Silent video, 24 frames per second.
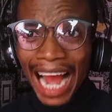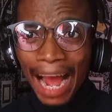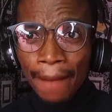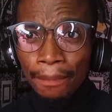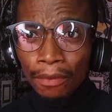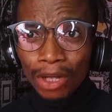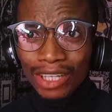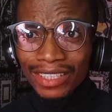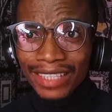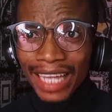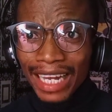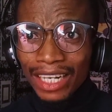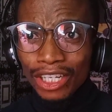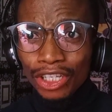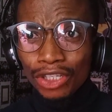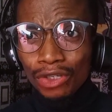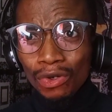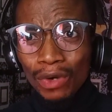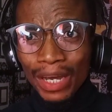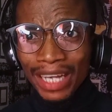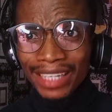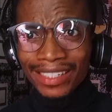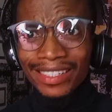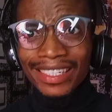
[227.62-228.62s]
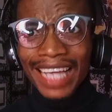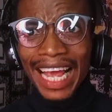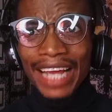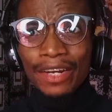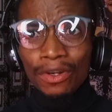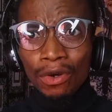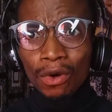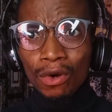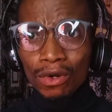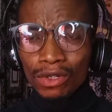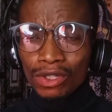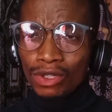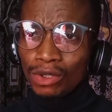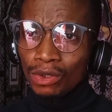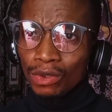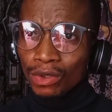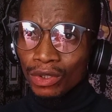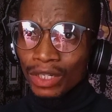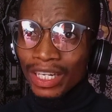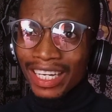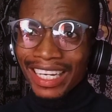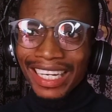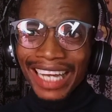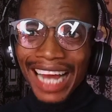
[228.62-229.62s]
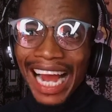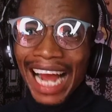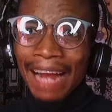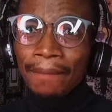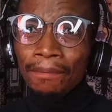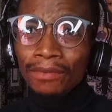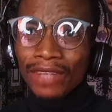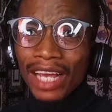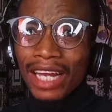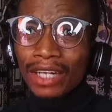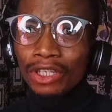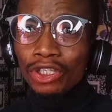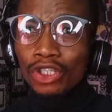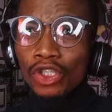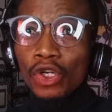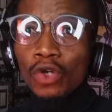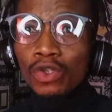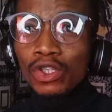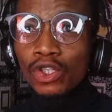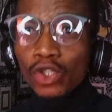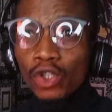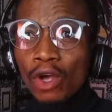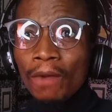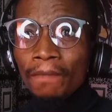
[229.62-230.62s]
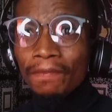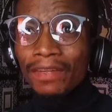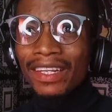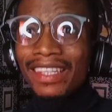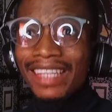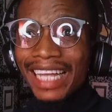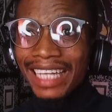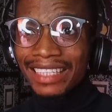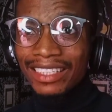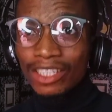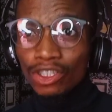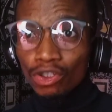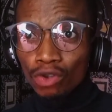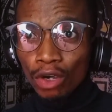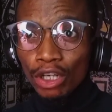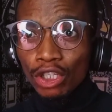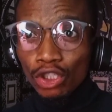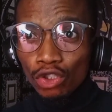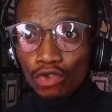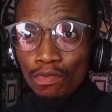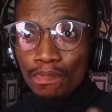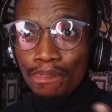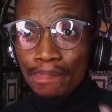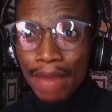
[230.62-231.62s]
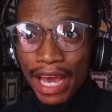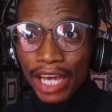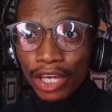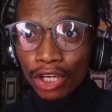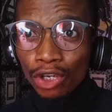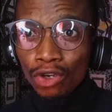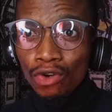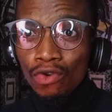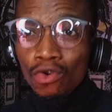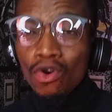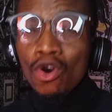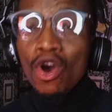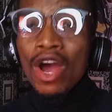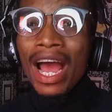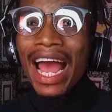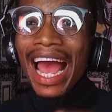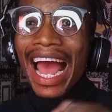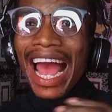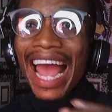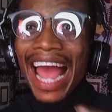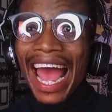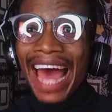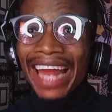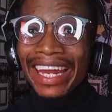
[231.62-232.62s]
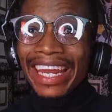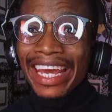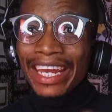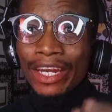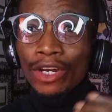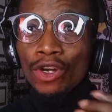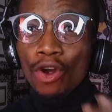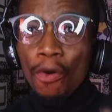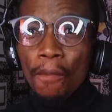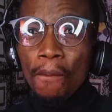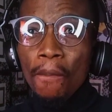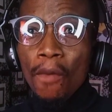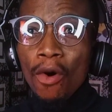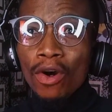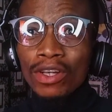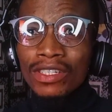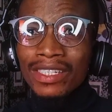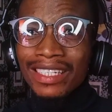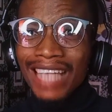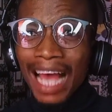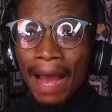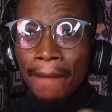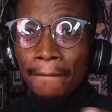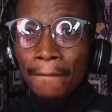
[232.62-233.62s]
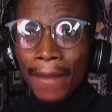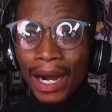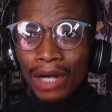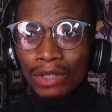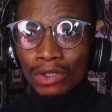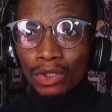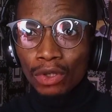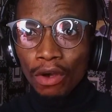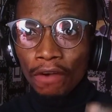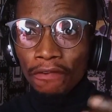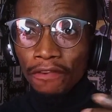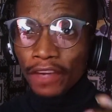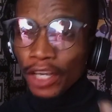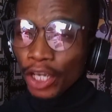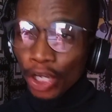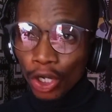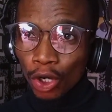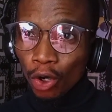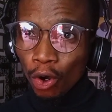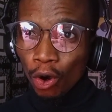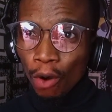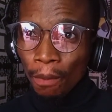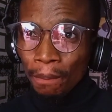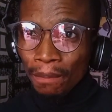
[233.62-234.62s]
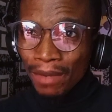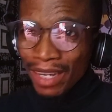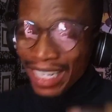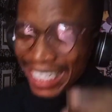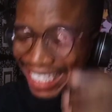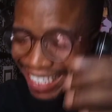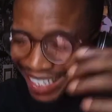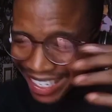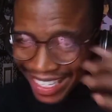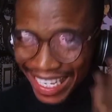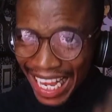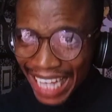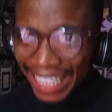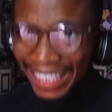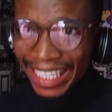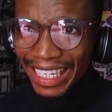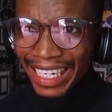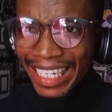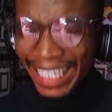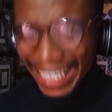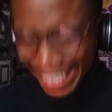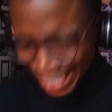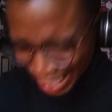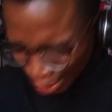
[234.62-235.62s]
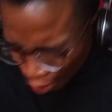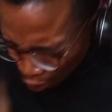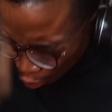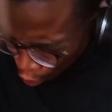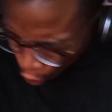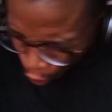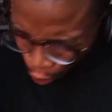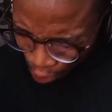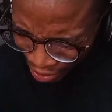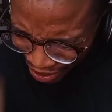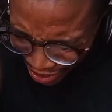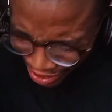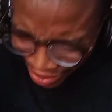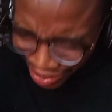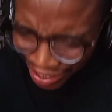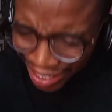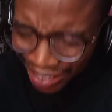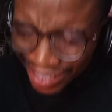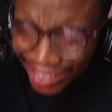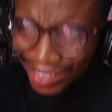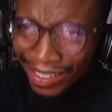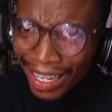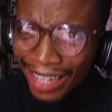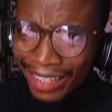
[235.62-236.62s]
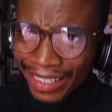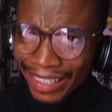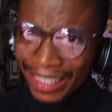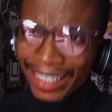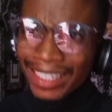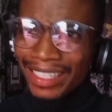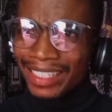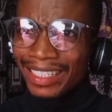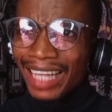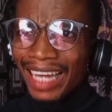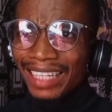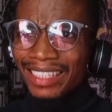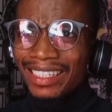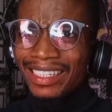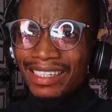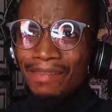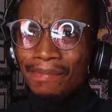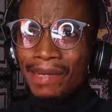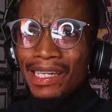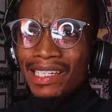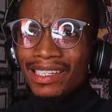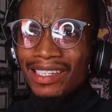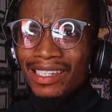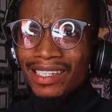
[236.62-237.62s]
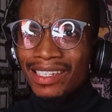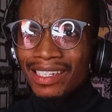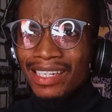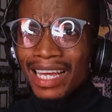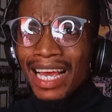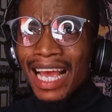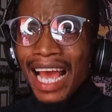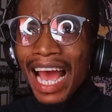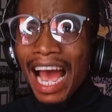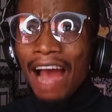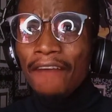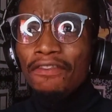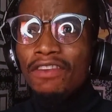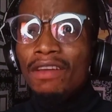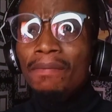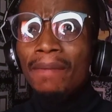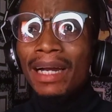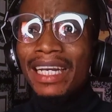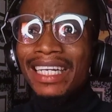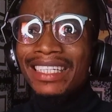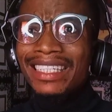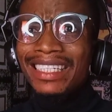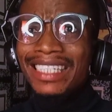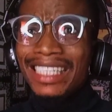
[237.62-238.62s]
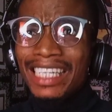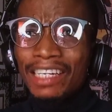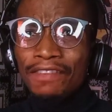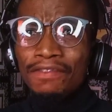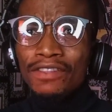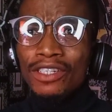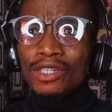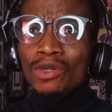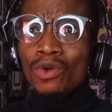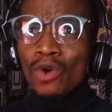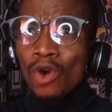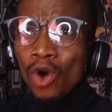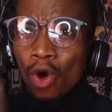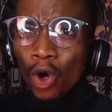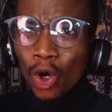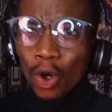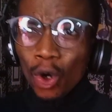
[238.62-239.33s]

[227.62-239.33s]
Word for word: I'm not telling you a side hustle. I'm telling you something that is going to make you an enormous amount of income steadily, consistently. That is the main thing. Affiliate market gives you